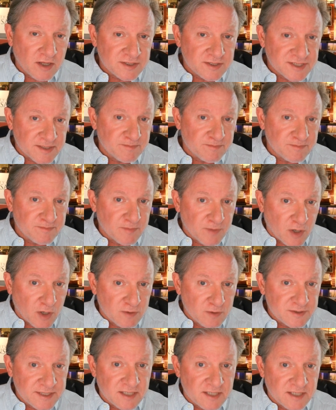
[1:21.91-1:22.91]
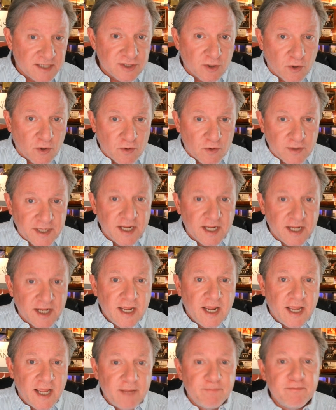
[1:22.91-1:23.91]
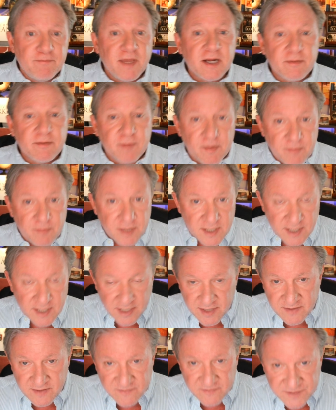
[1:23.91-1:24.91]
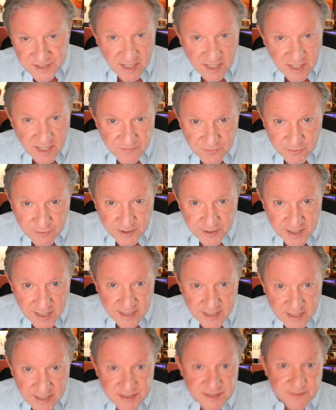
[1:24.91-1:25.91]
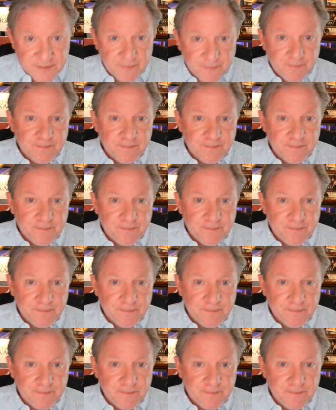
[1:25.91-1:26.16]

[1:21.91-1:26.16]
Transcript: some hotels are holding a minimum length of stay of 3 nights.